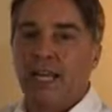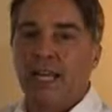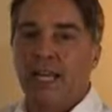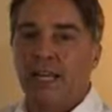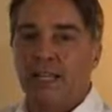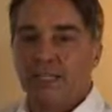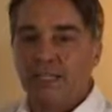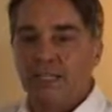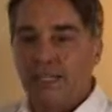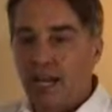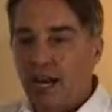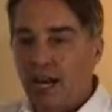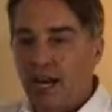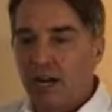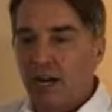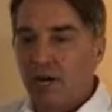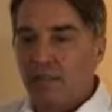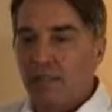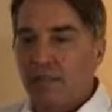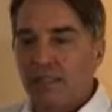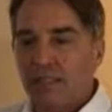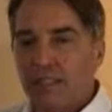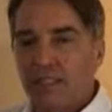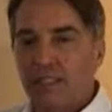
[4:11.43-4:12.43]
entire
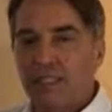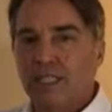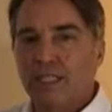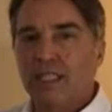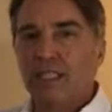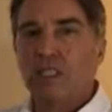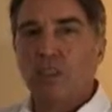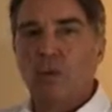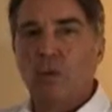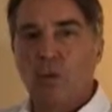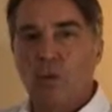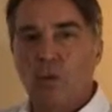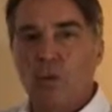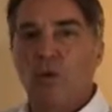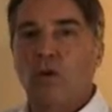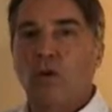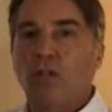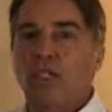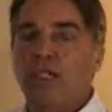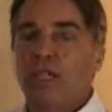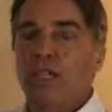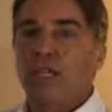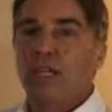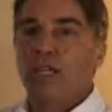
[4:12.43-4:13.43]
businesses
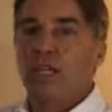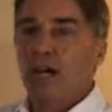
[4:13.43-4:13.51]
towards